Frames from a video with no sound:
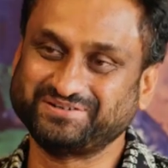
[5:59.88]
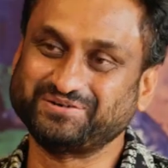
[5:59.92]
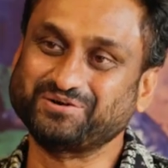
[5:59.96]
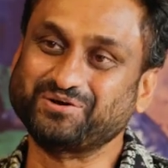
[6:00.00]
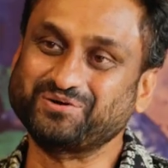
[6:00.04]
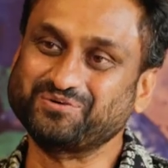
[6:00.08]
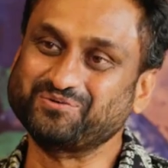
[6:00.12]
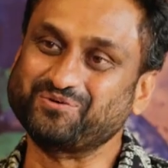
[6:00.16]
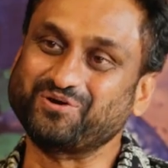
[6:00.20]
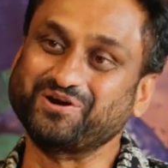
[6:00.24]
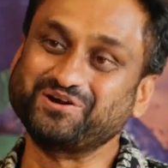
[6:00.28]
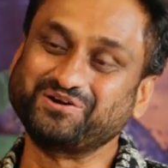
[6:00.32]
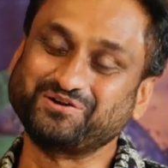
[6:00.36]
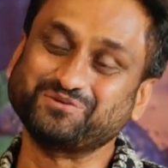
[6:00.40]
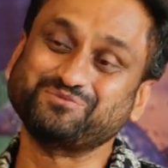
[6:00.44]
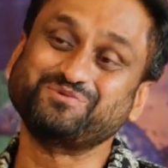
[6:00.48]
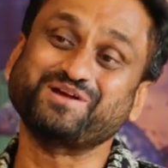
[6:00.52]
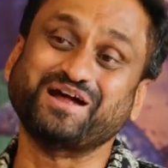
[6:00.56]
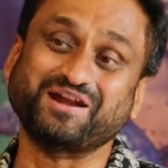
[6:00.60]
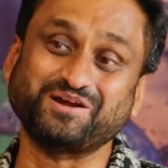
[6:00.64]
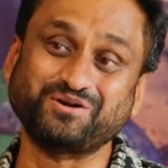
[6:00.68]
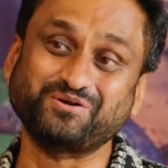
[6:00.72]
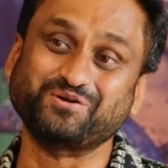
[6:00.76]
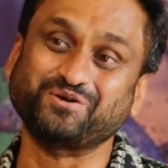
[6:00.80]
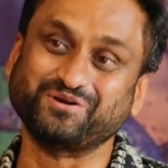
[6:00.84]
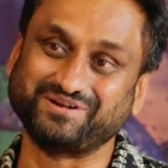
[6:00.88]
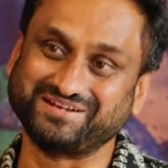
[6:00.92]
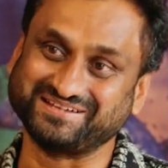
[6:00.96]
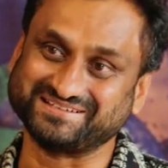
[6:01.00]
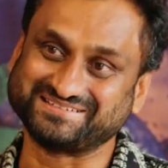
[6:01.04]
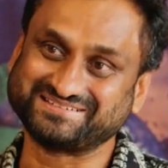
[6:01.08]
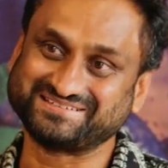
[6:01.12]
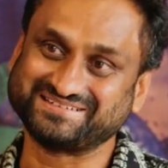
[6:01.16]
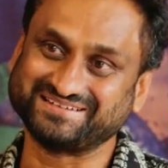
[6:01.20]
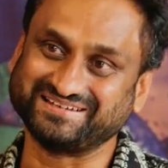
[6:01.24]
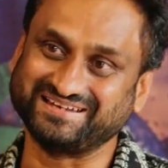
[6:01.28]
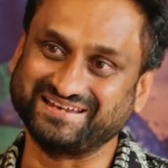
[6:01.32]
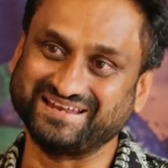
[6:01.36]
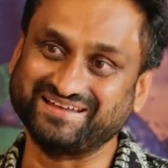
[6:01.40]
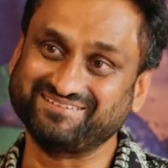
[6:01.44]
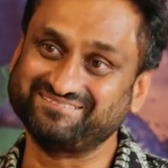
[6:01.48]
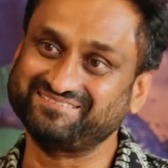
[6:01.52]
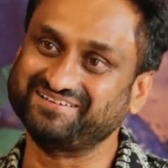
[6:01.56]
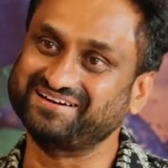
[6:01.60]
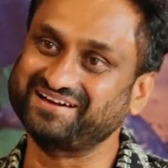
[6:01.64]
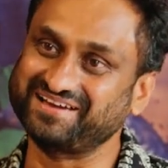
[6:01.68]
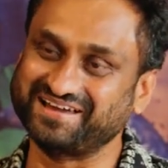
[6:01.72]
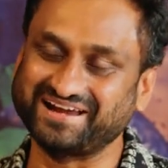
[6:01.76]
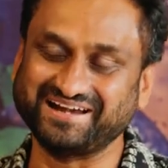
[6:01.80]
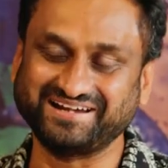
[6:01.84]
Don't want to be unnoticed.
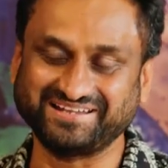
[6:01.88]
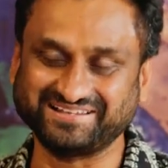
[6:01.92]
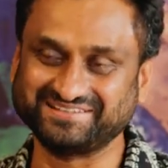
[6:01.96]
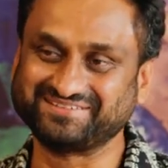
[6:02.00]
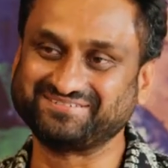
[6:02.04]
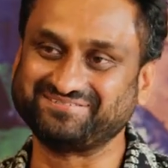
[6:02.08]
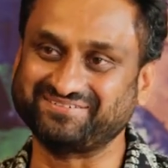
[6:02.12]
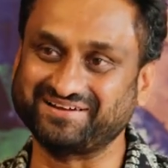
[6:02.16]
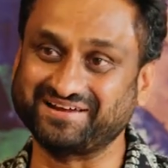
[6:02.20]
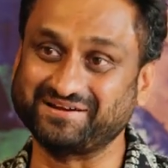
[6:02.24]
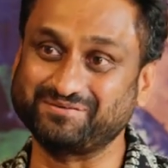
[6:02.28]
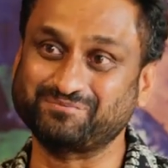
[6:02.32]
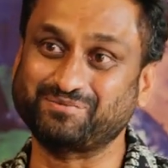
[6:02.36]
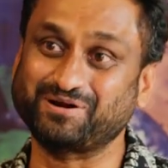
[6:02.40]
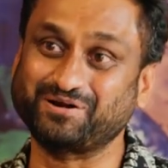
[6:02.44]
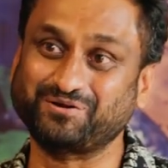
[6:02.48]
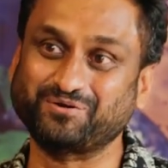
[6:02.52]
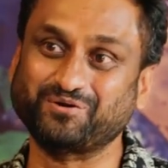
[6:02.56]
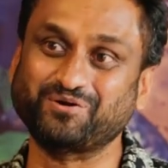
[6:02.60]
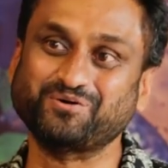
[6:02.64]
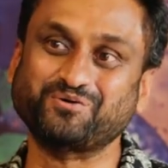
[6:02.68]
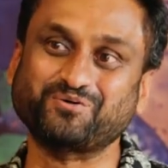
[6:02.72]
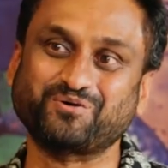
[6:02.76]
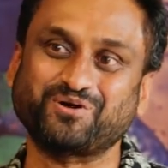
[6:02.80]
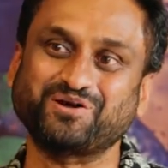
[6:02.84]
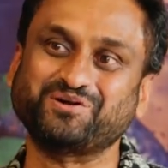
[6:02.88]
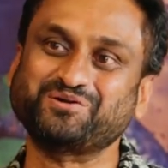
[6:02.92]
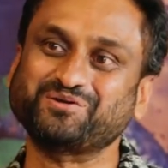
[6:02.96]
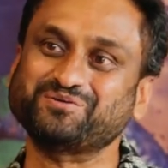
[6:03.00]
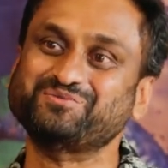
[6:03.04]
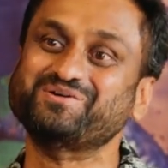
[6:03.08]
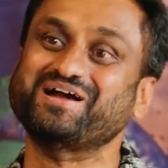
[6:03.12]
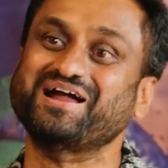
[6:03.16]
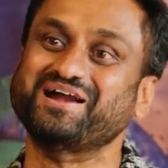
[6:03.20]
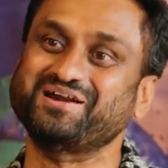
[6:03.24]
Hate is fine, but don't want to be